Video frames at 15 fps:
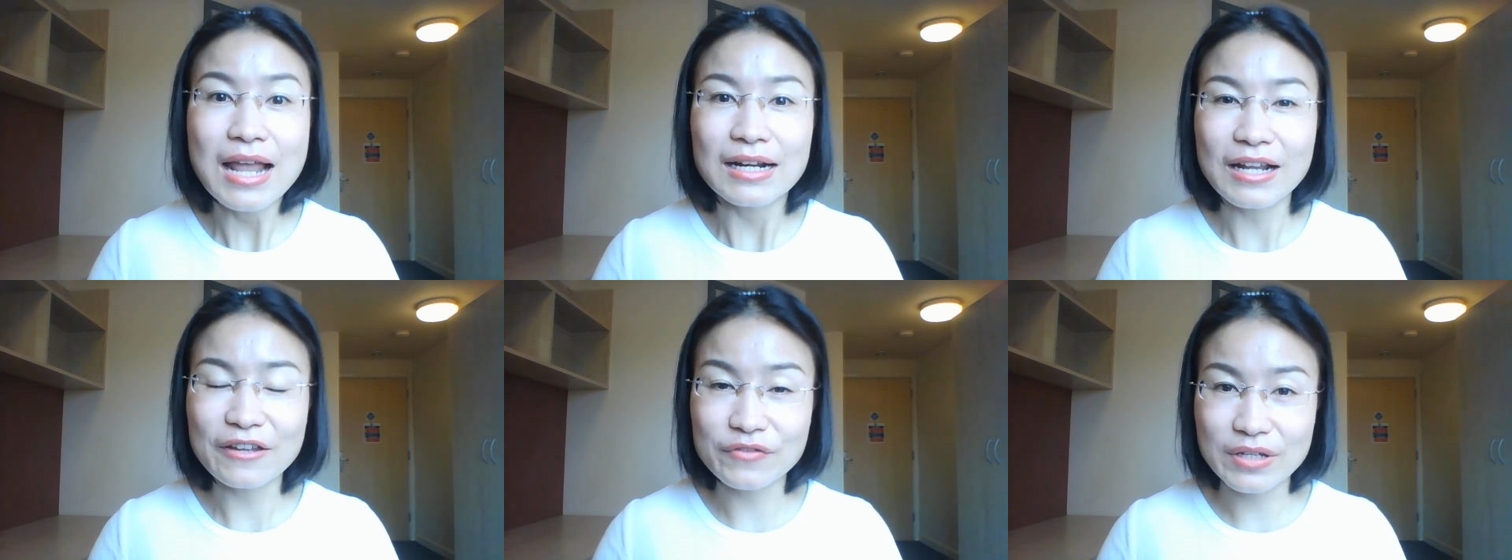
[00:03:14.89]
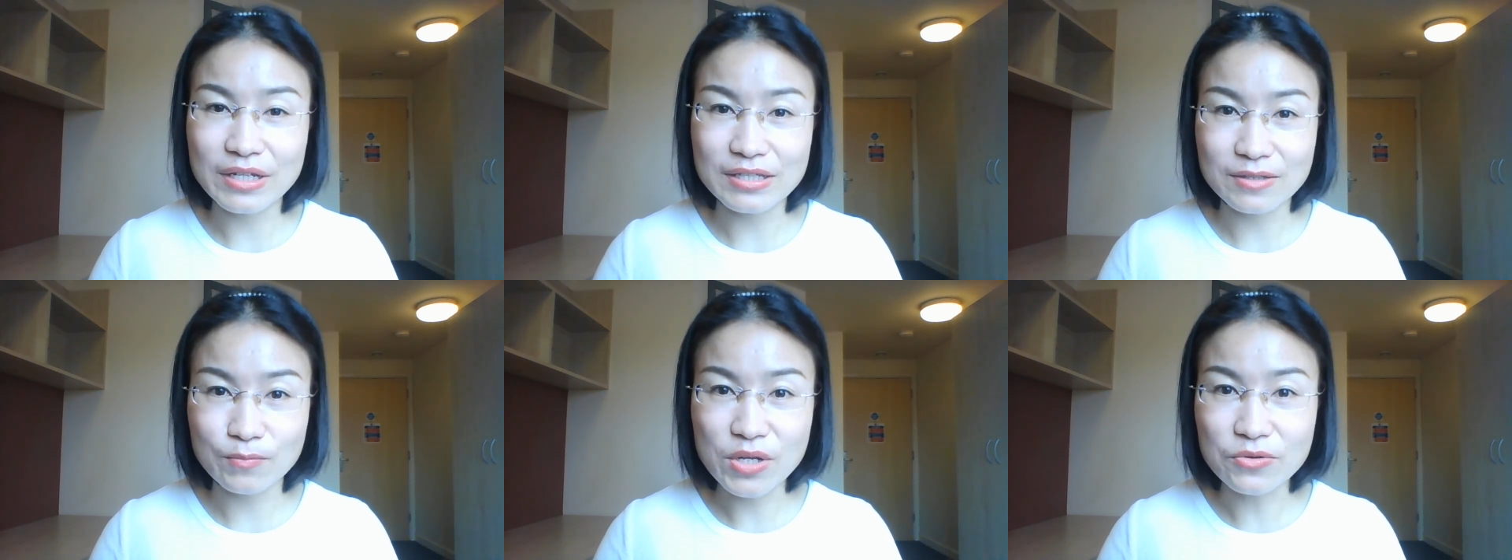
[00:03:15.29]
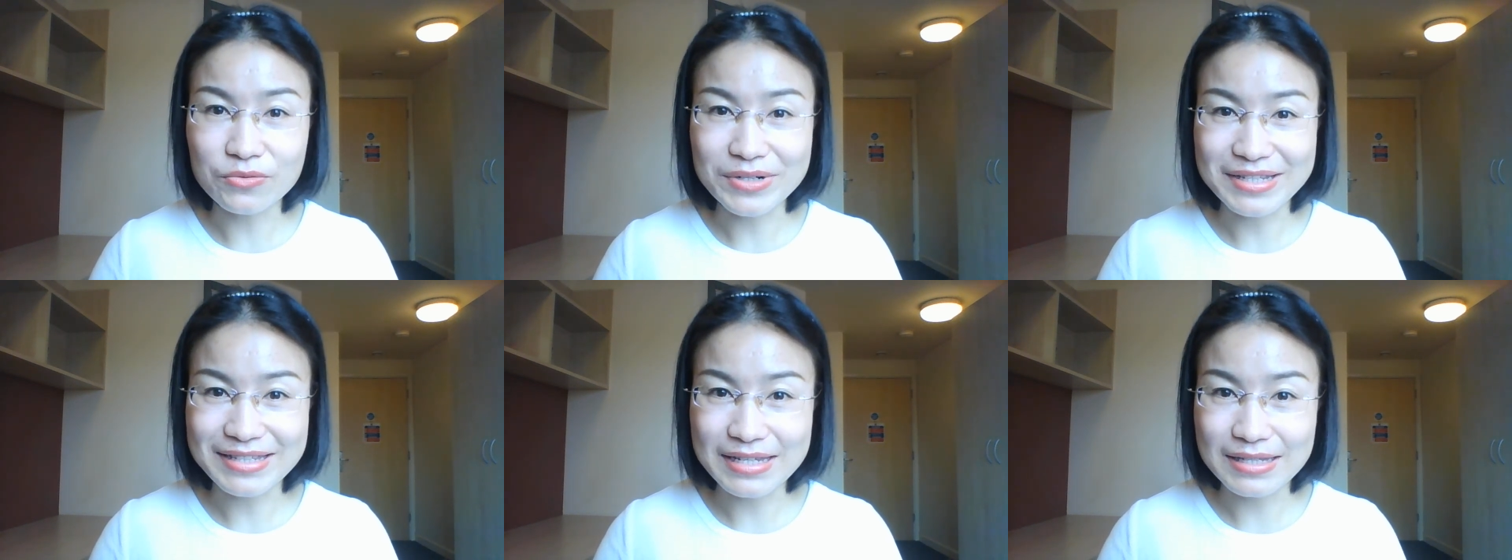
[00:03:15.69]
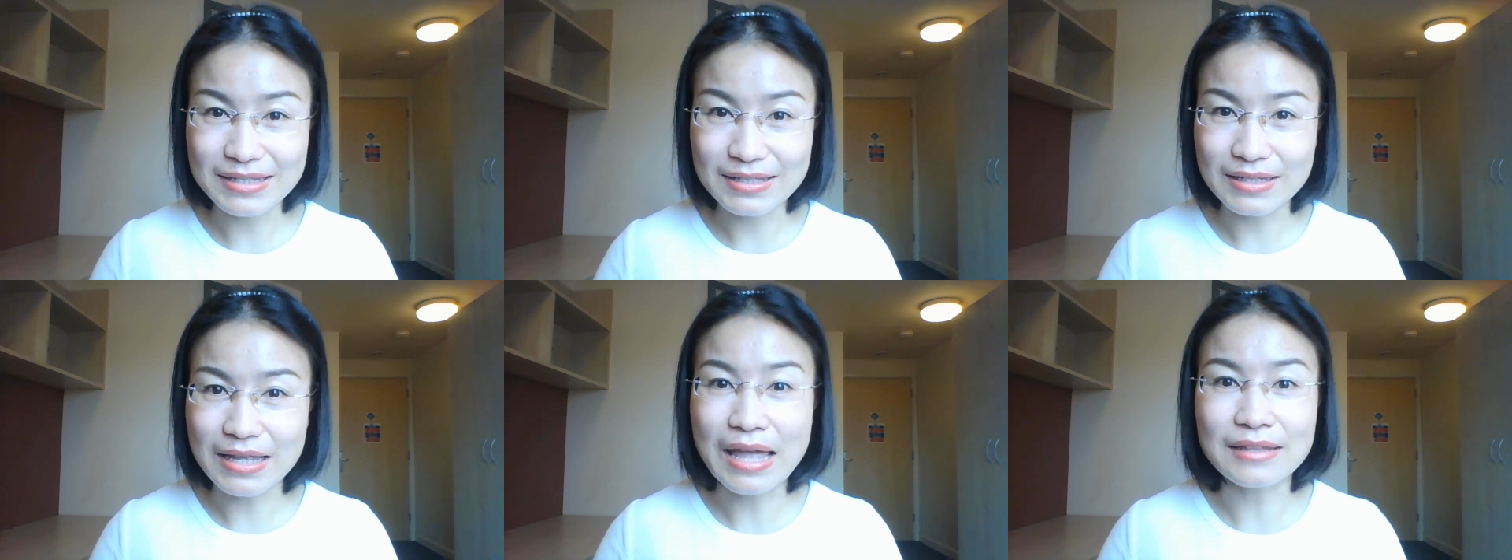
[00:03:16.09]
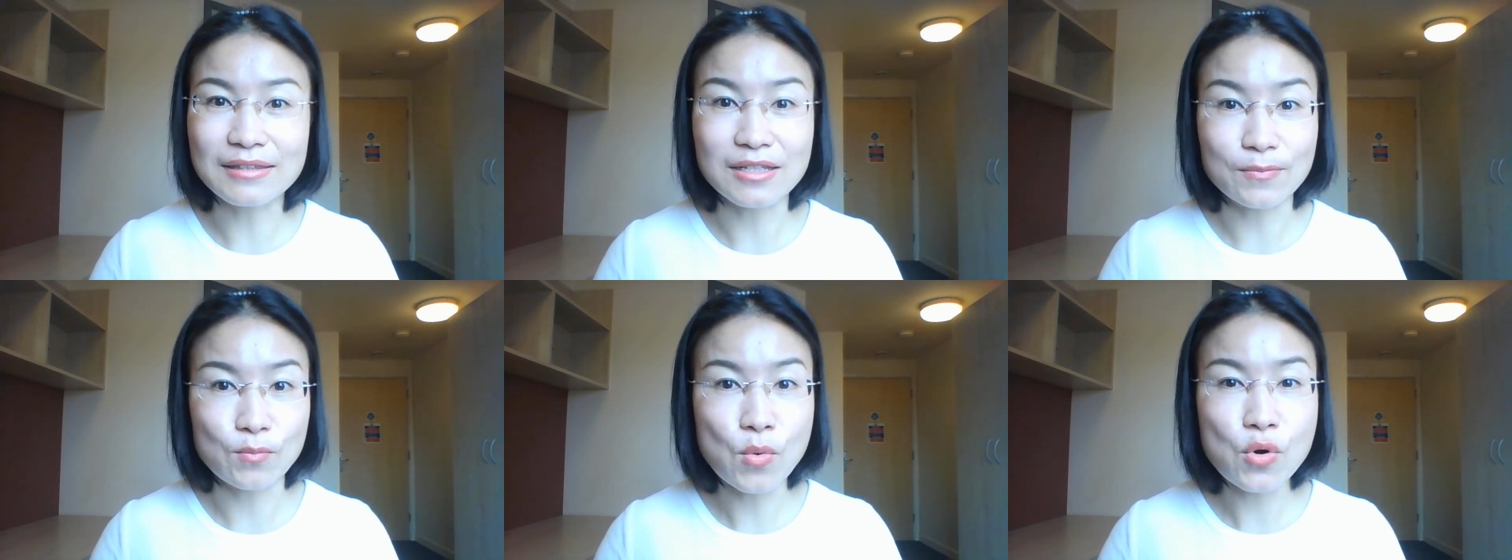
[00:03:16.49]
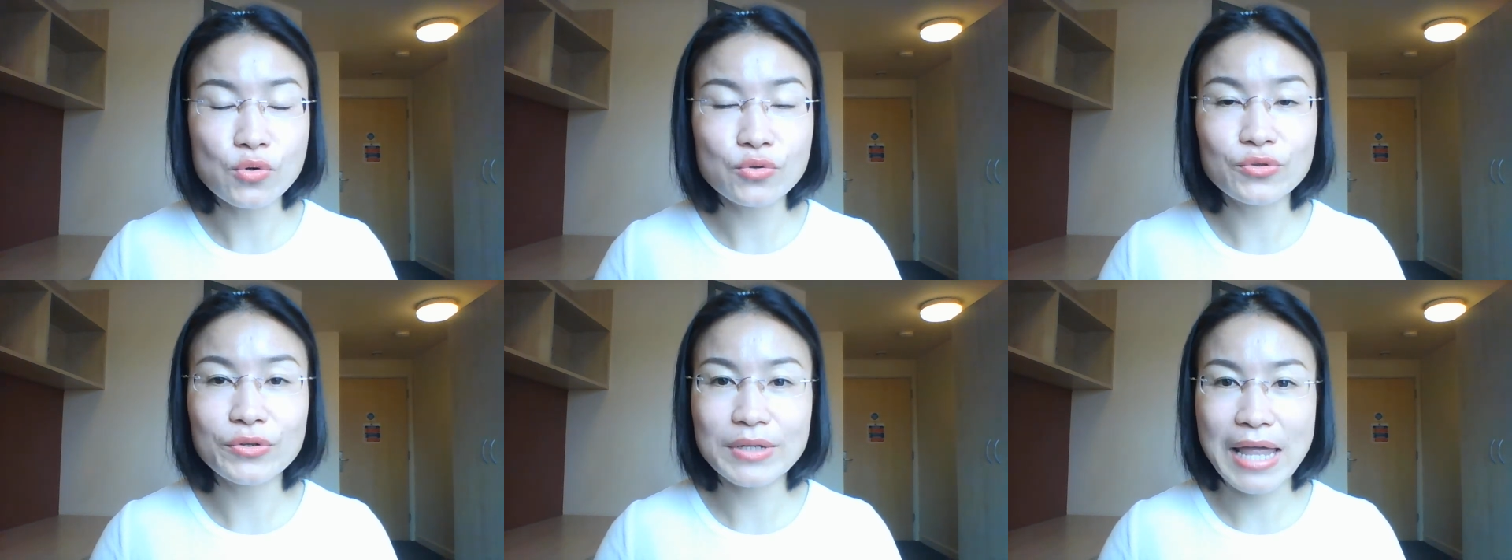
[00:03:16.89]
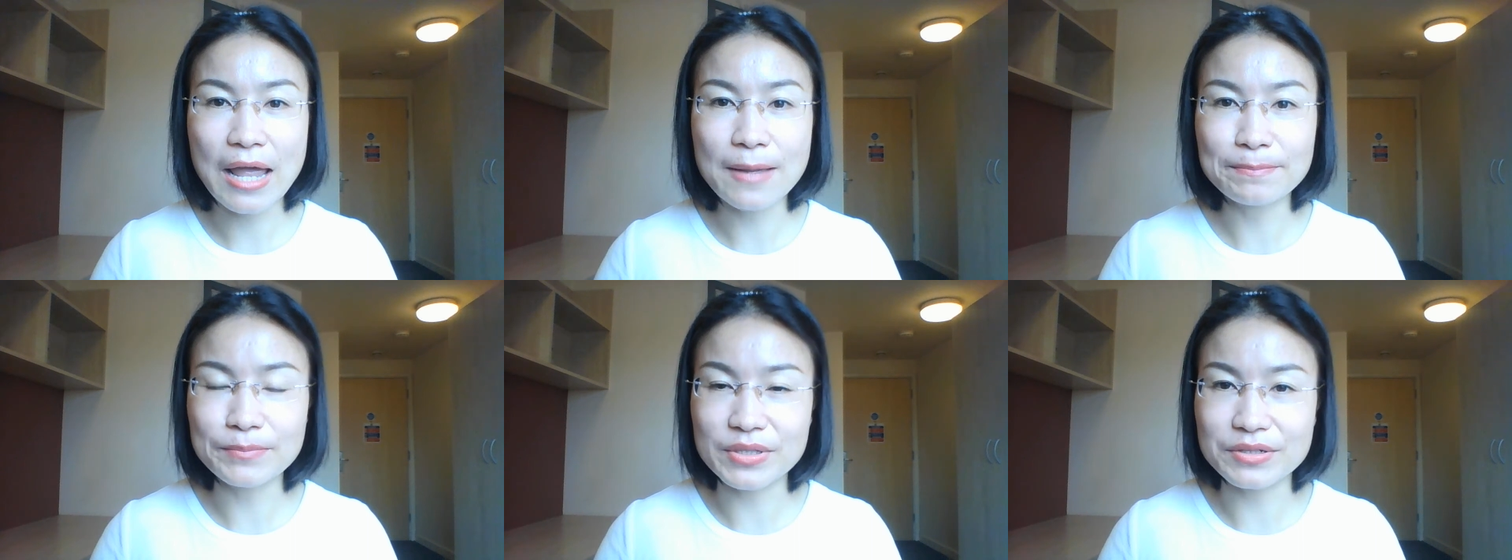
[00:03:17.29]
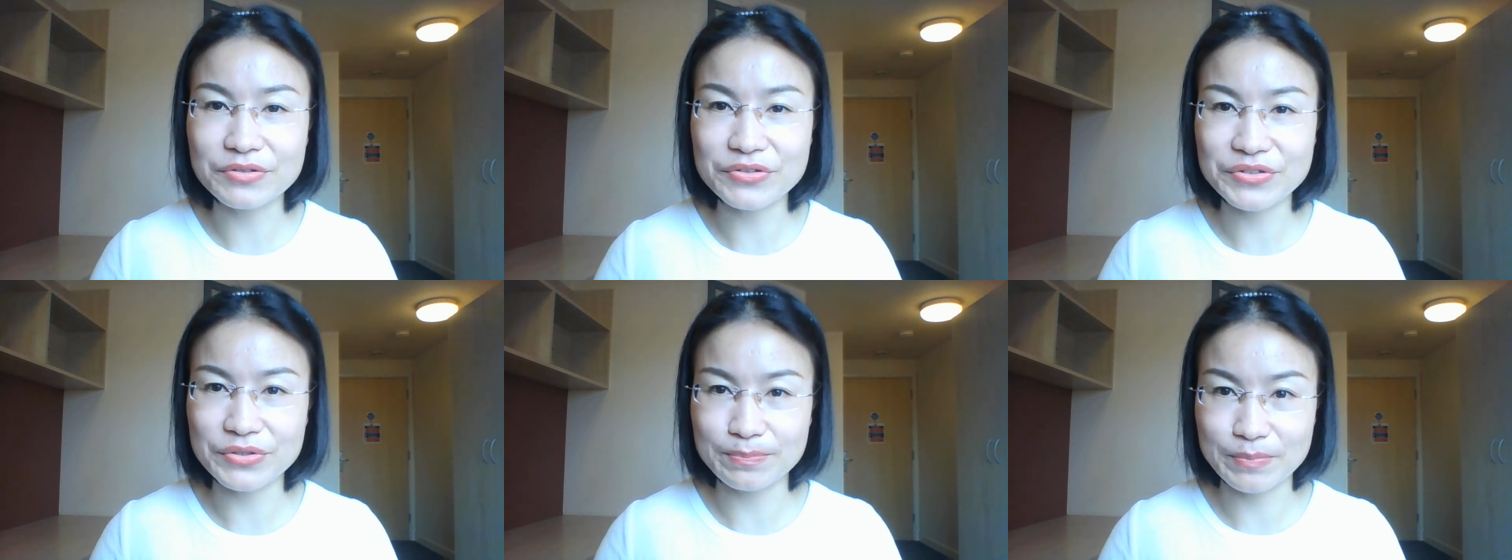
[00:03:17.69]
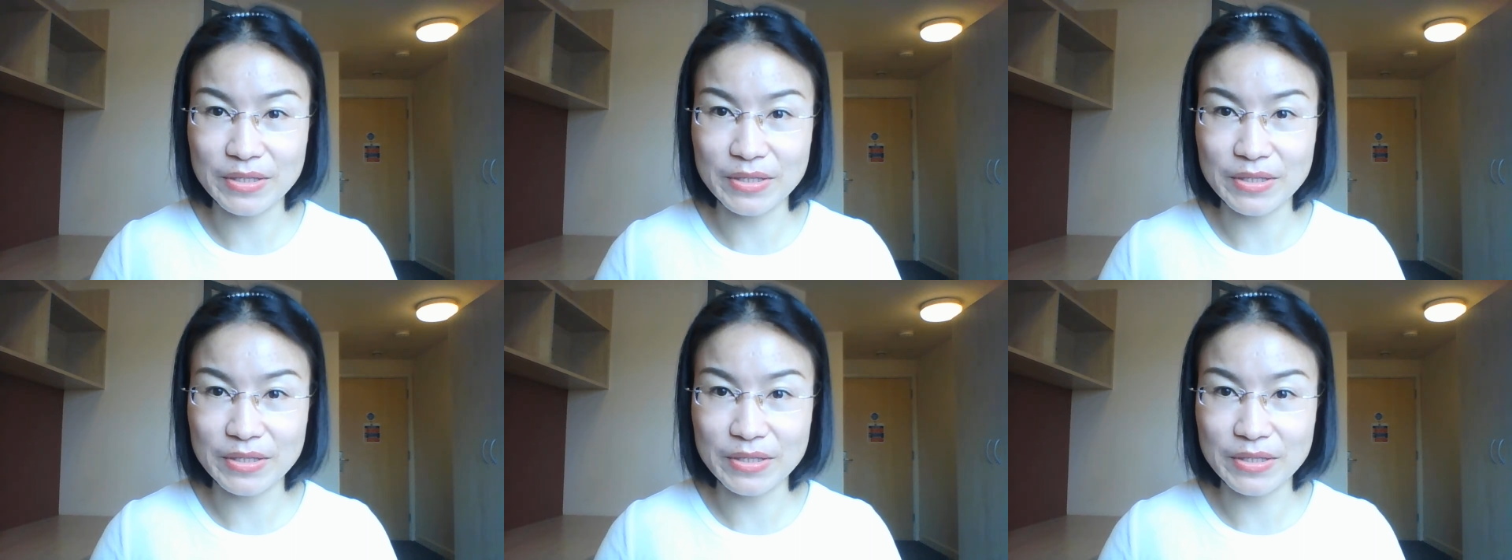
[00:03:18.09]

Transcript: life experiences, and moral compass